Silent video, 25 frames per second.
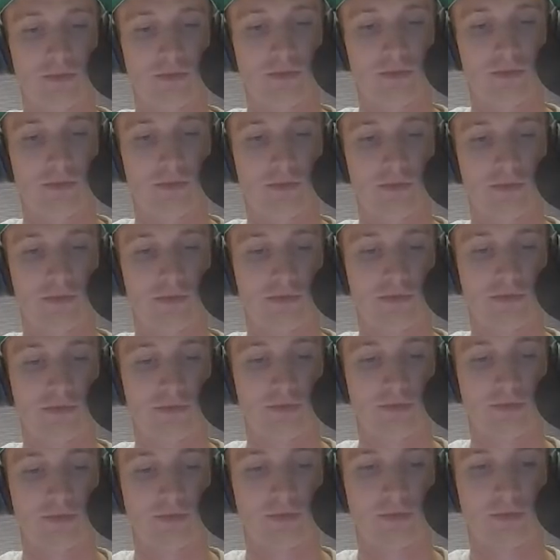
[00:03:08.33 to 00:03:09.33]

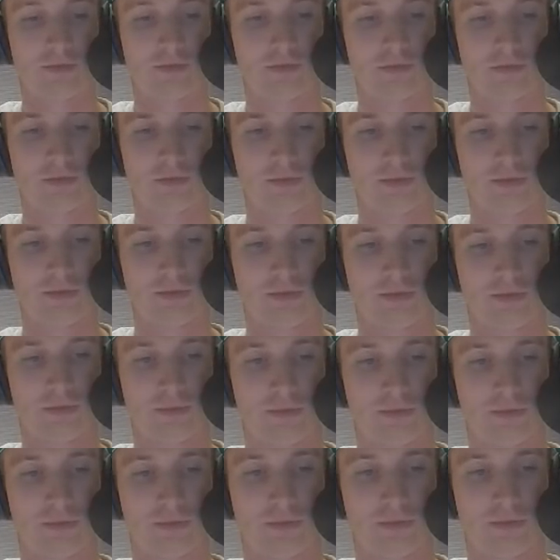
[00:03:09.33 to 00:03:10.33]

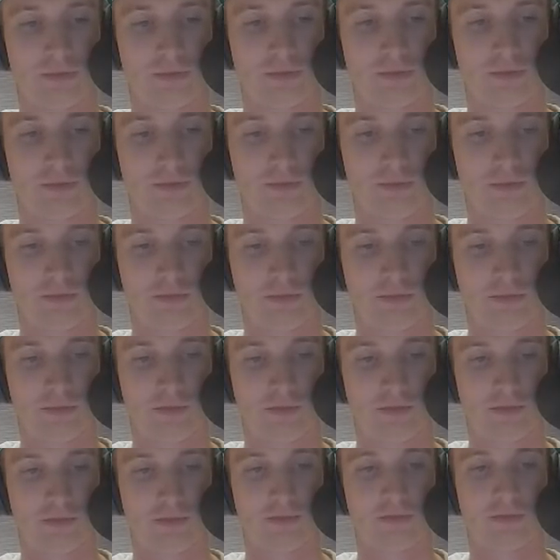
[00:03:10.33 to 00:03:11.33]

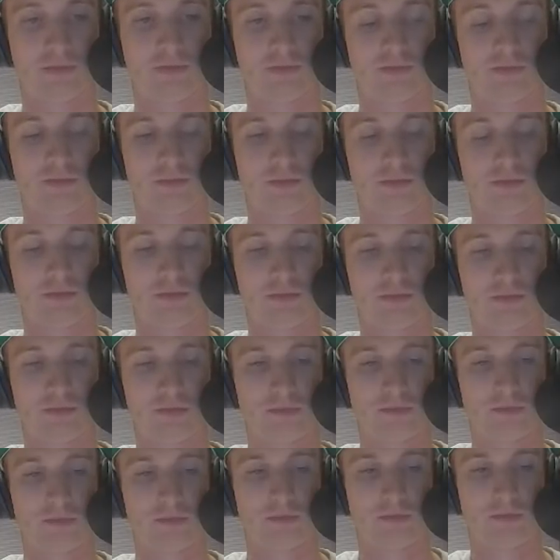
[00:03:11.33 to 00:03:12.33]

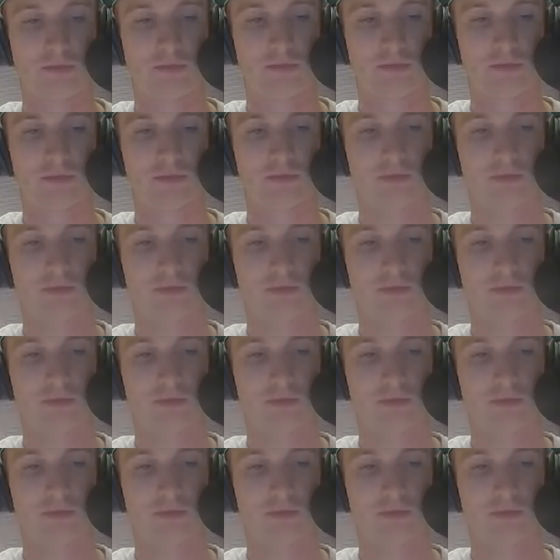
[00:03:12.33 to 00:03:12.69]
This person isn't speaking.